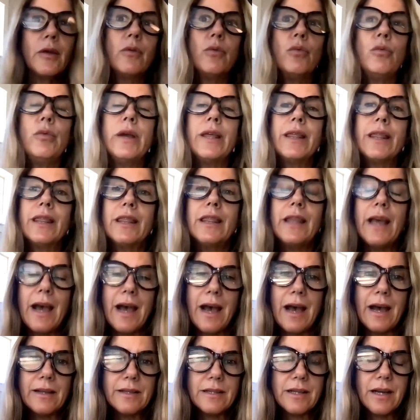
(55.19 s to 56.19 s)
with
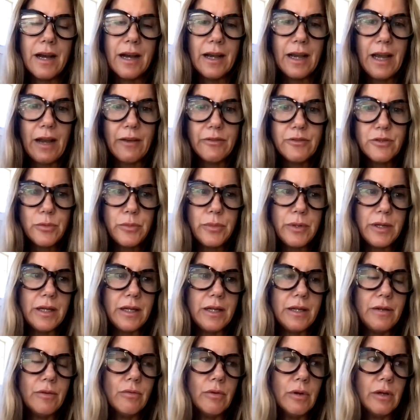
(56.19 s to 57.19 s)
that, I have to
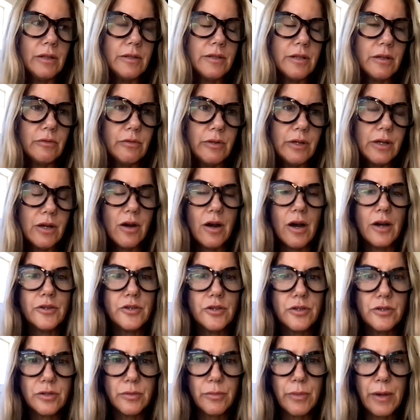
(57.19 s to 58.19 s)
be relatively
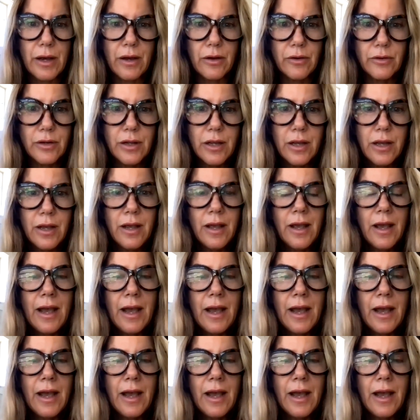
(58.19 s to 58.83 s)
cautious about